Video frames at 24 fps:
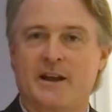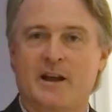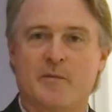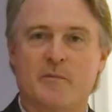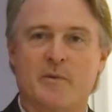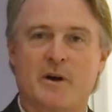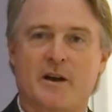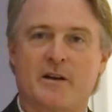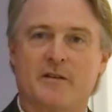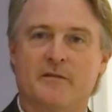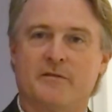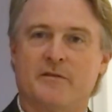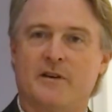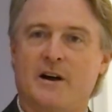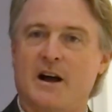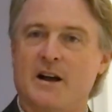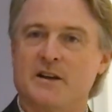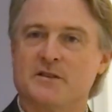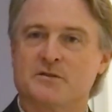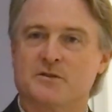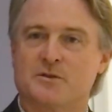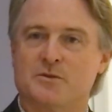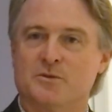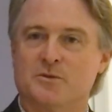came out of high
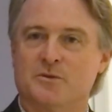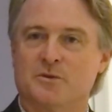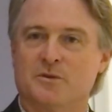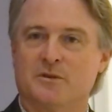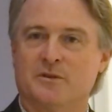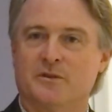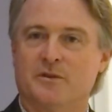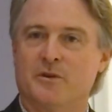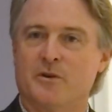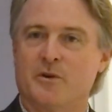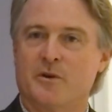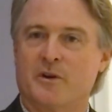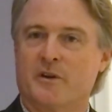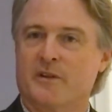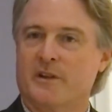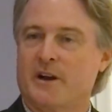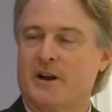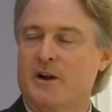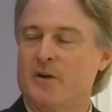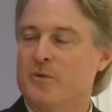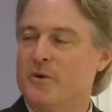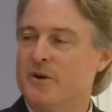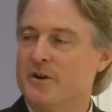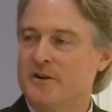school knowing that
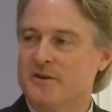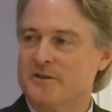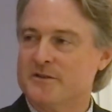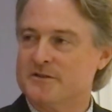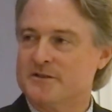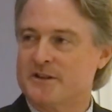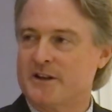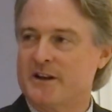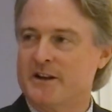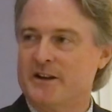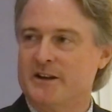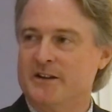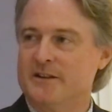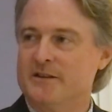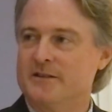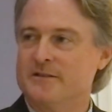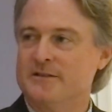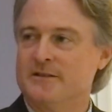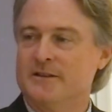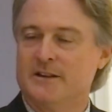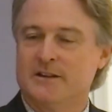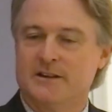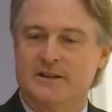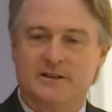I wanted to study
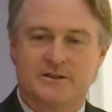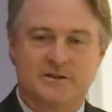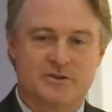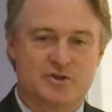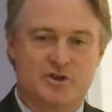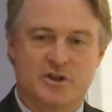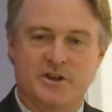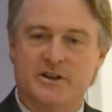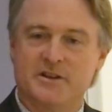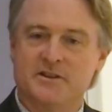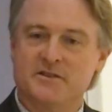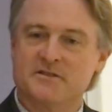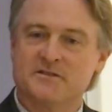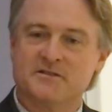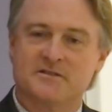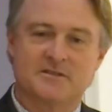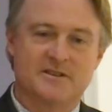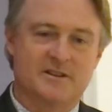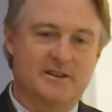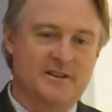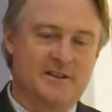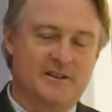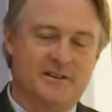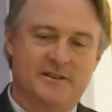genes
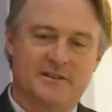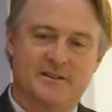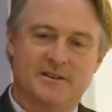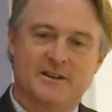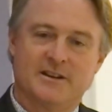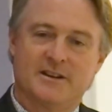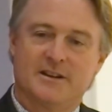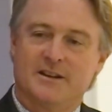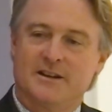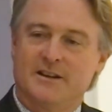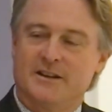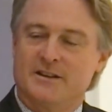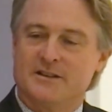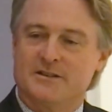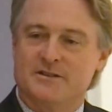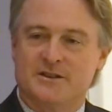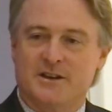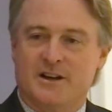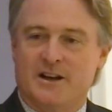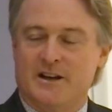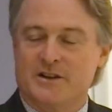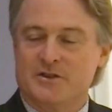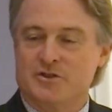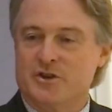and
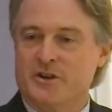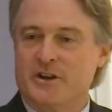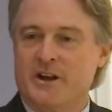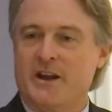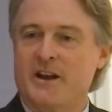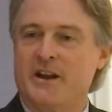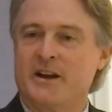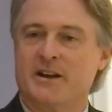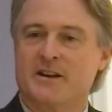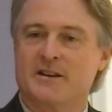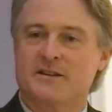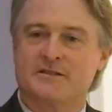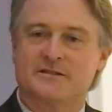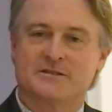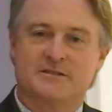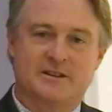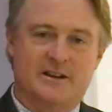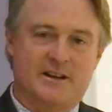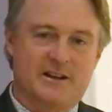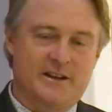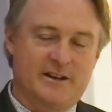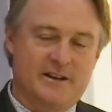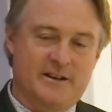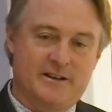genetics
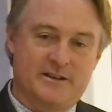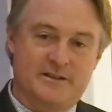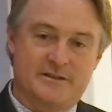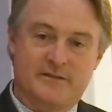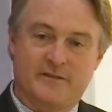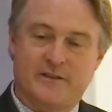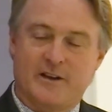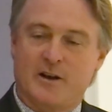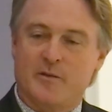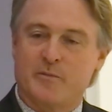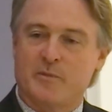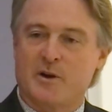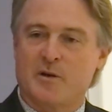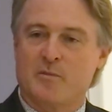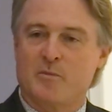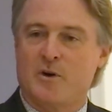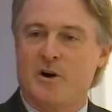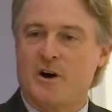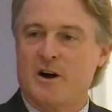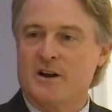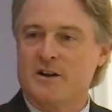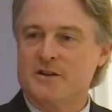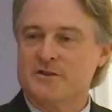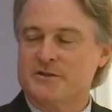and developmental
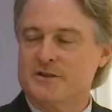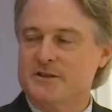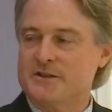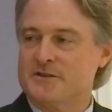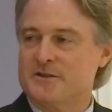biology.